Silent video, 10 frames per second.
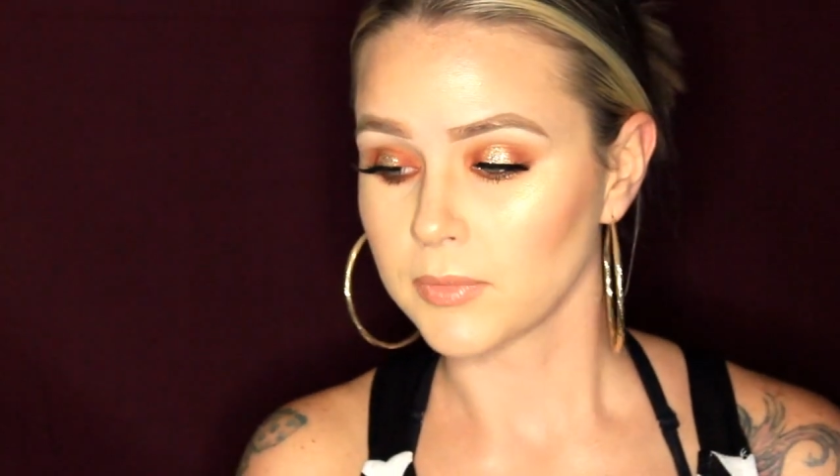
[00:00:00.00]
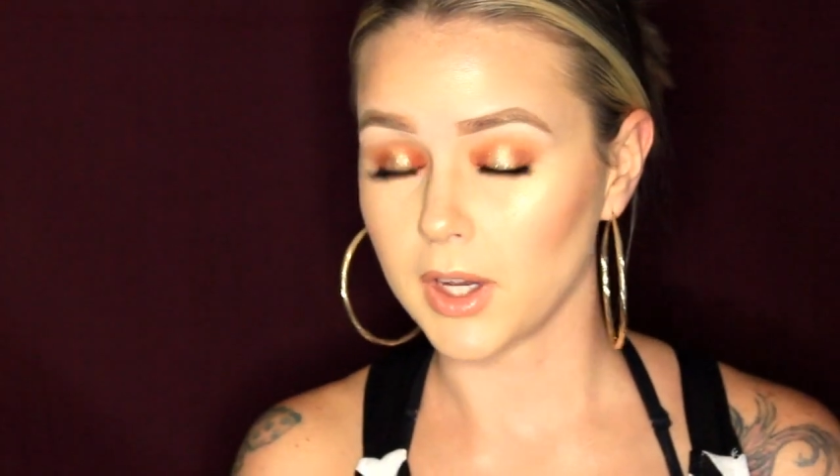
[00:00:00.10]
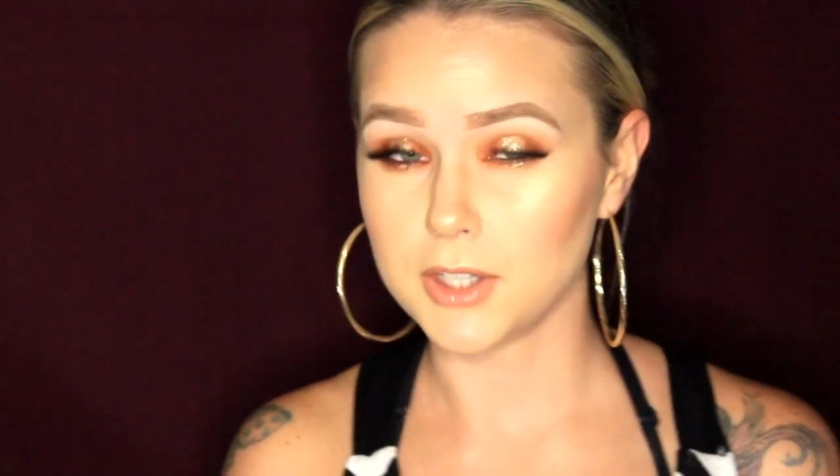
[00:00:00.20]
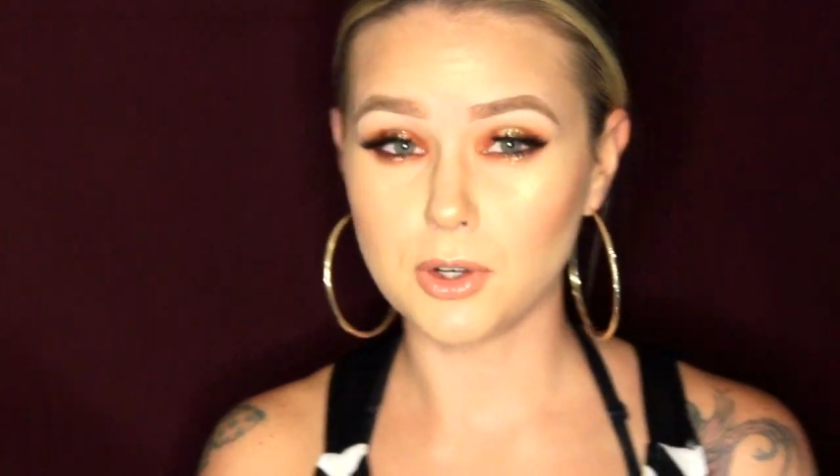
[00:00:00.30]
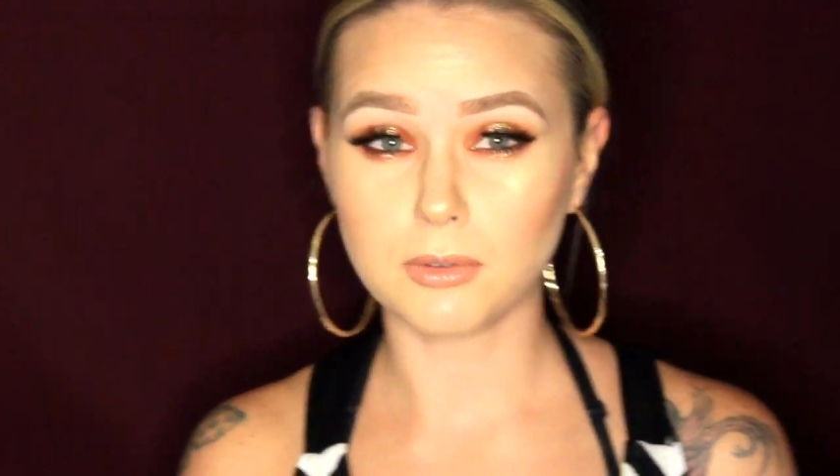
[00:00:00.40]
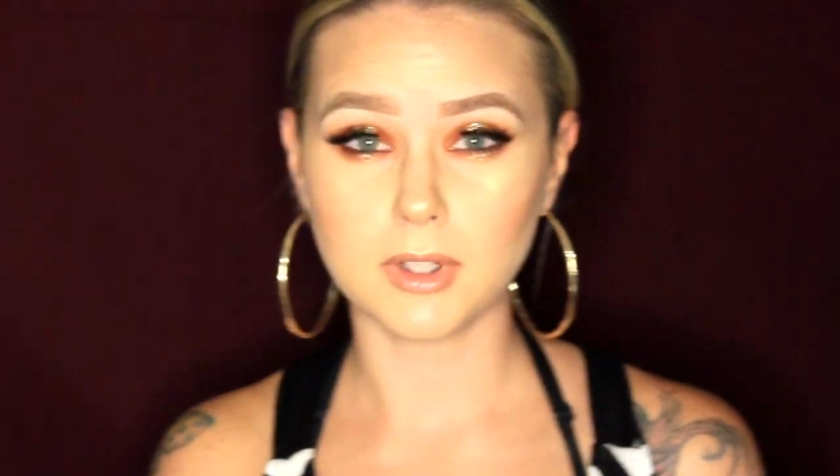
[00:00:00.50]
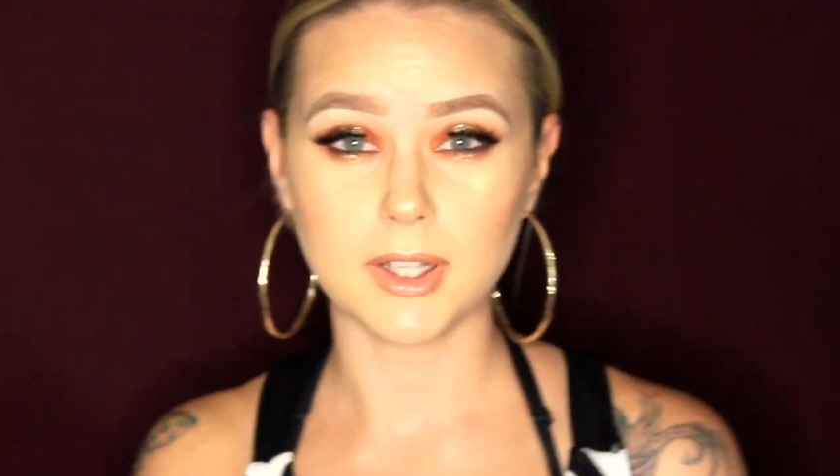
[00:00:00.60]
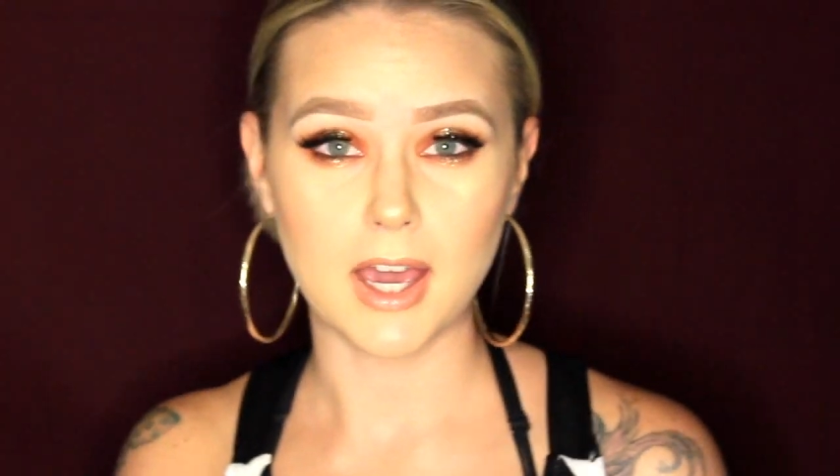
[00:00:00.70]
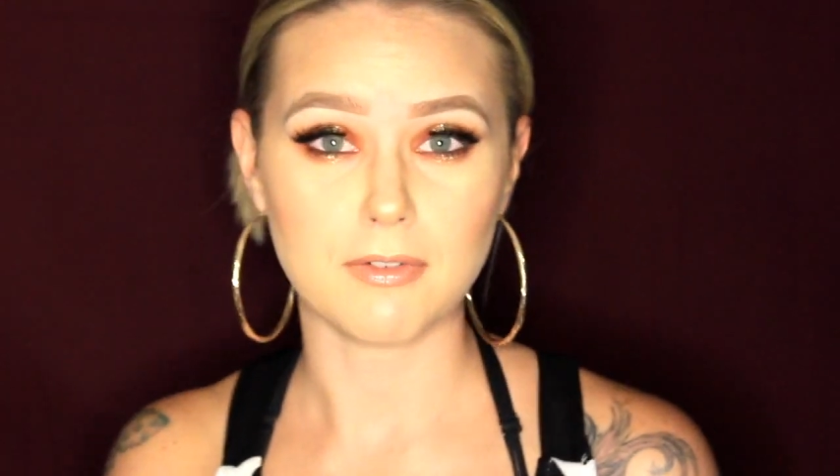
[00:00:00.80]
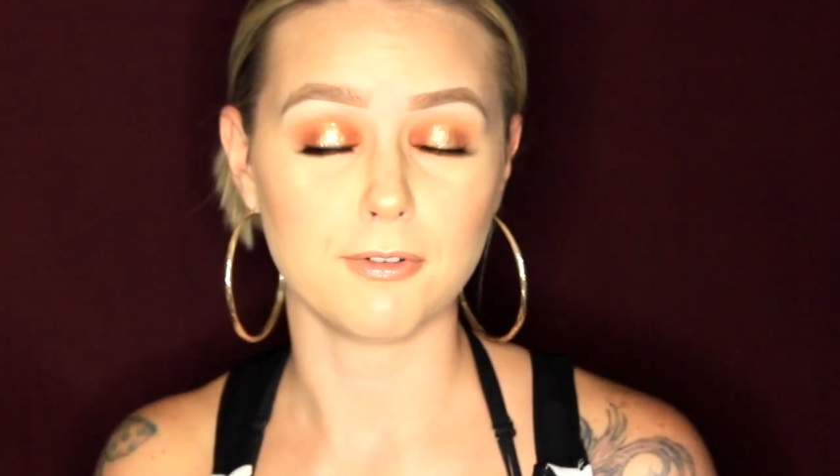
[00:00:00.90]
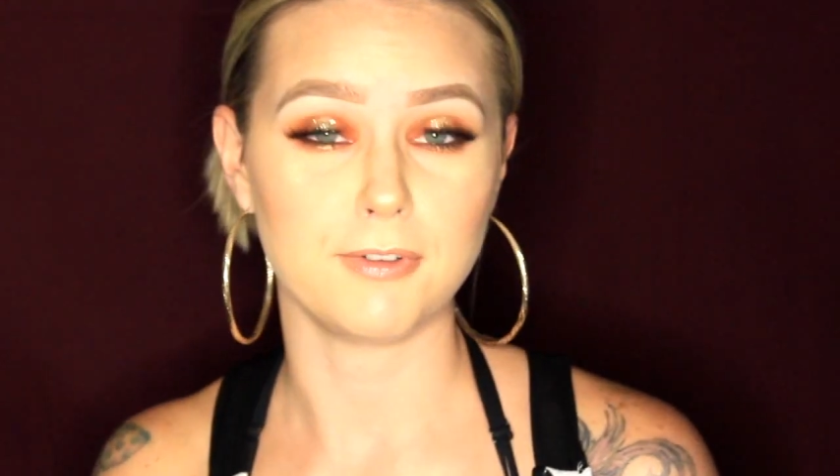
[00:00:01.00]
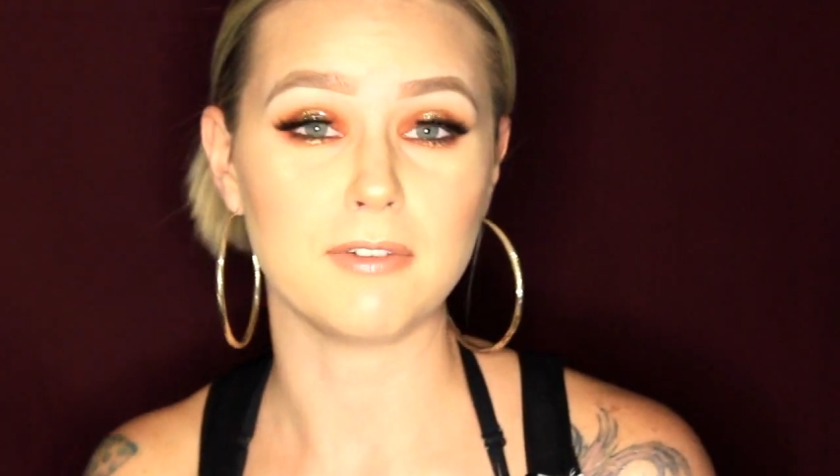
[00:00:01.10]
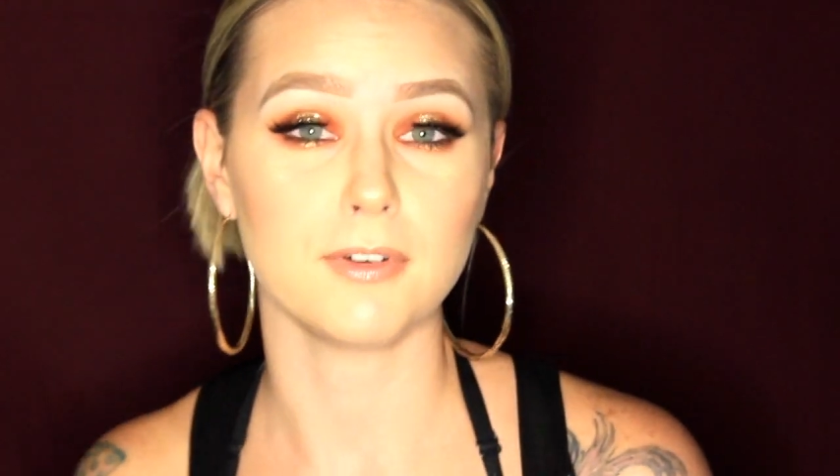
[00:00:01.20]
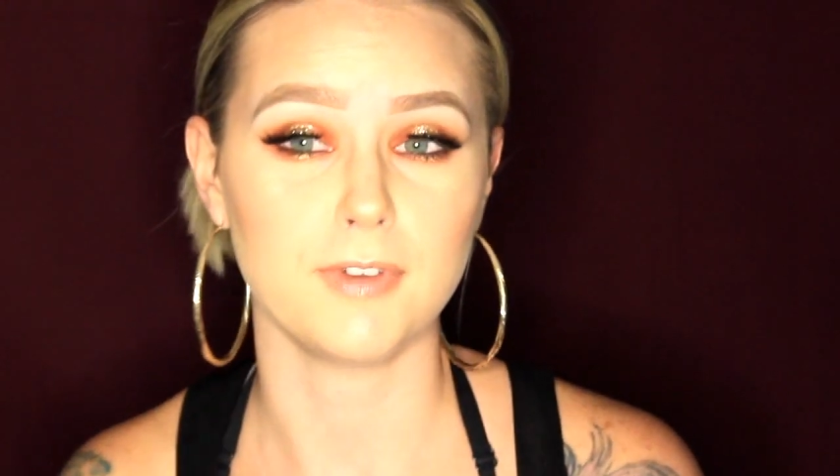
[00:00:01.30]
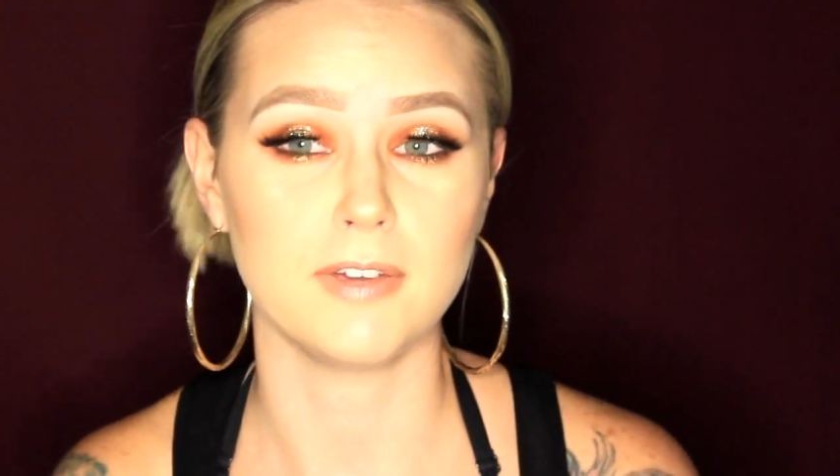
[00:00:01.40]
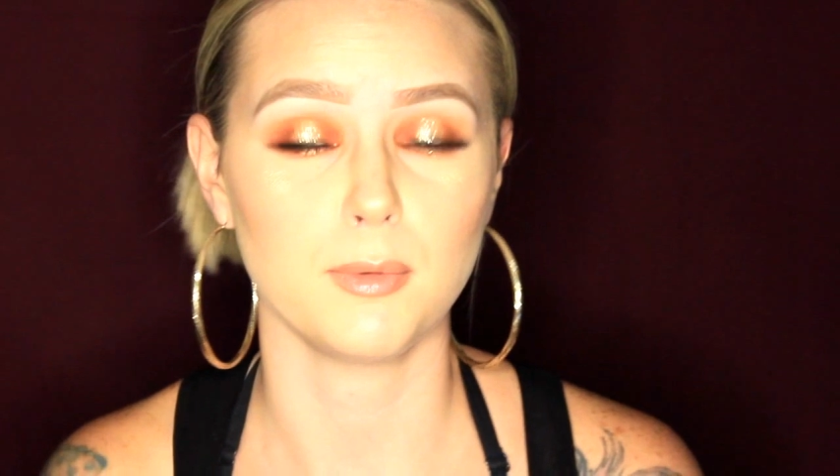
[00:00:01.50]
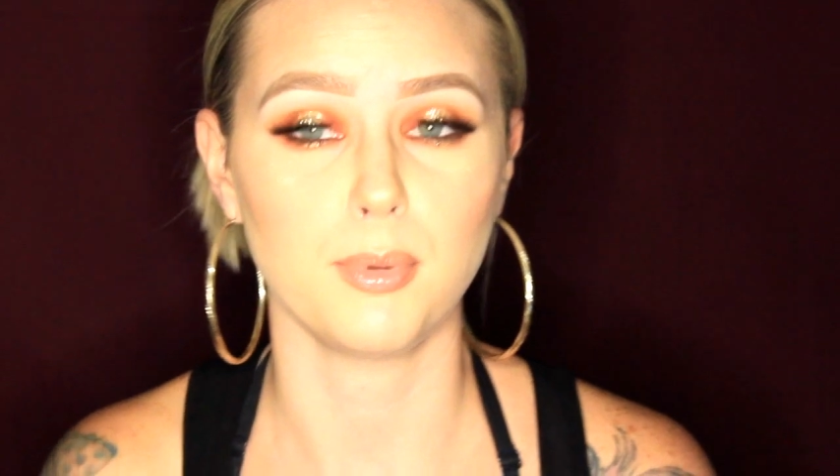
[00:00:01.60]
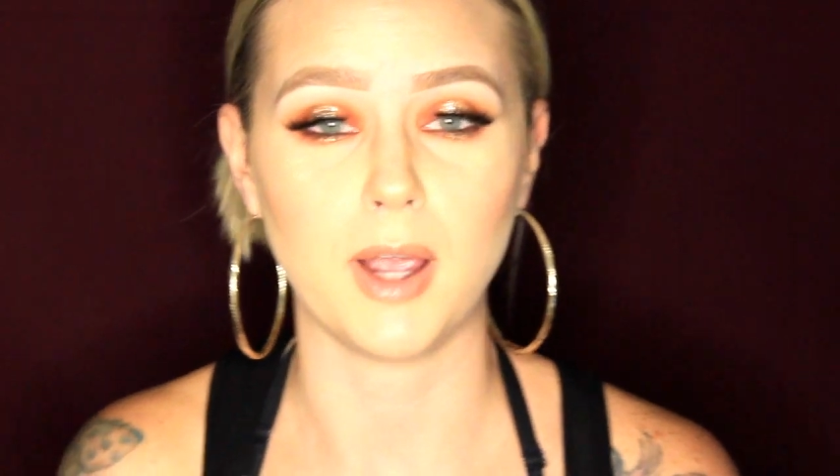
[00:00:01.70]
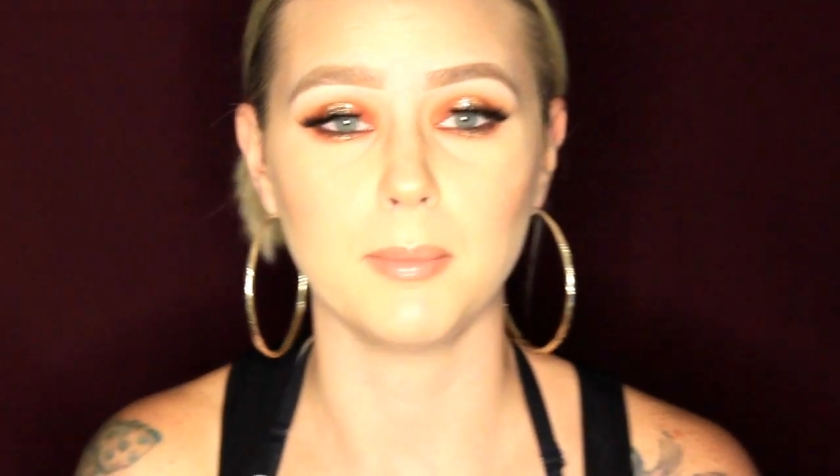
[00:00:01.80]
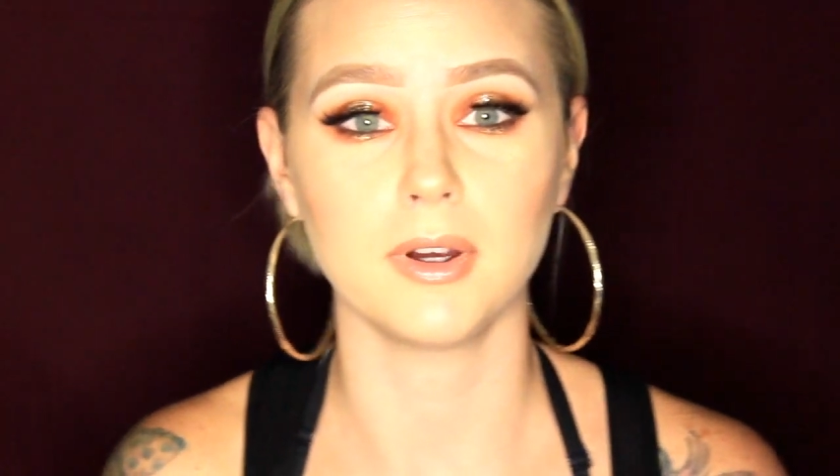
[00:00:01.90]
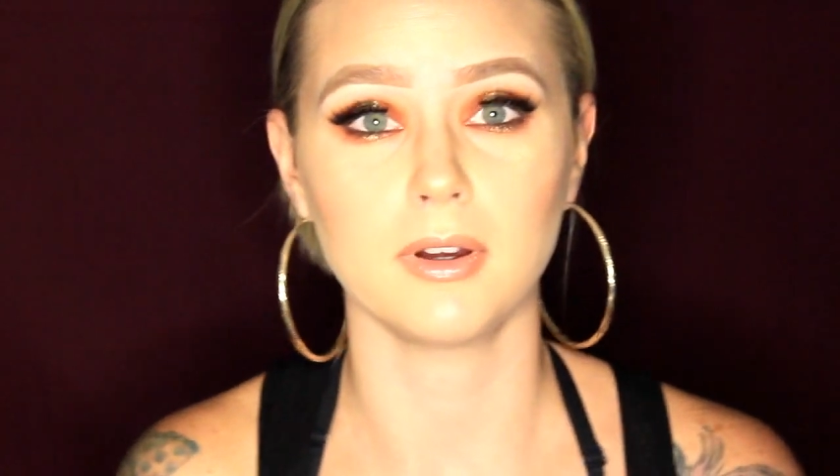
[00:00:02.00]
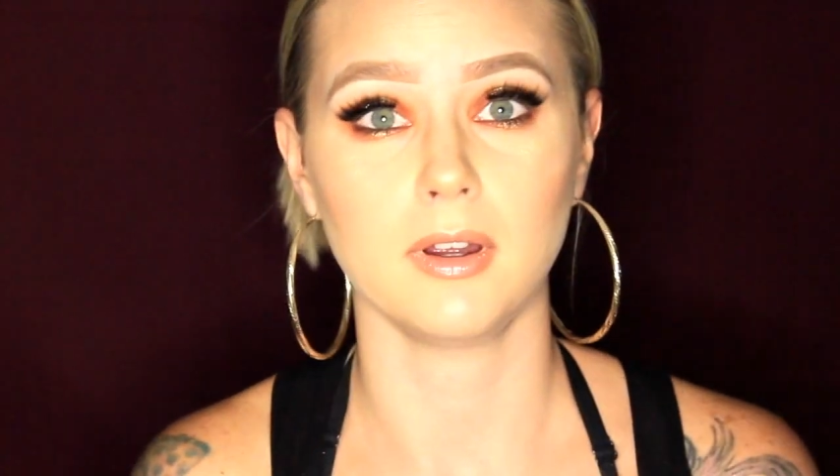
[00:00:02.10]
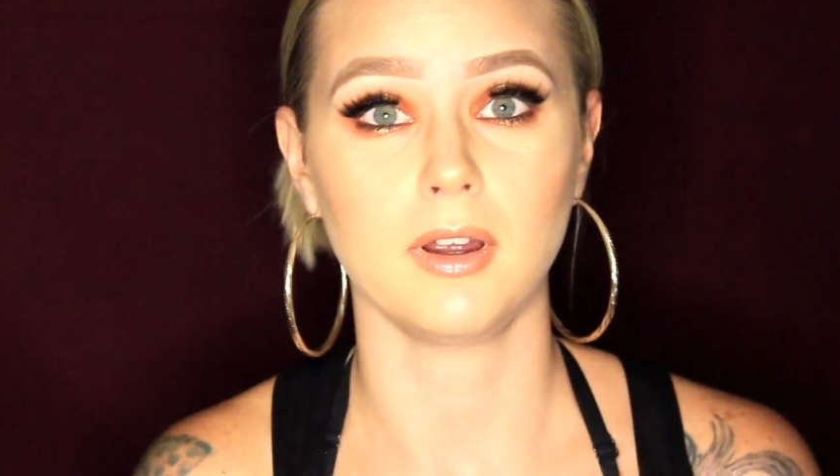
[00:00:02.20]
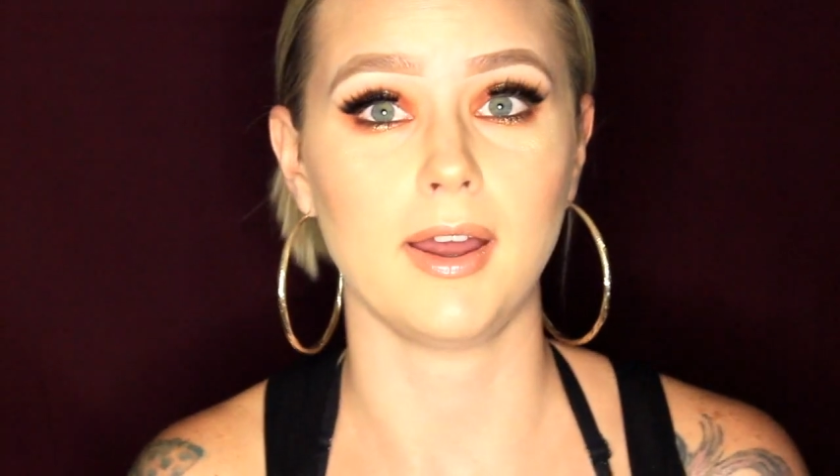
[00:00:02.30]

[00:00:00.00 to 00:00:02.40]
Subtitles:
I don't really have a favorite primer.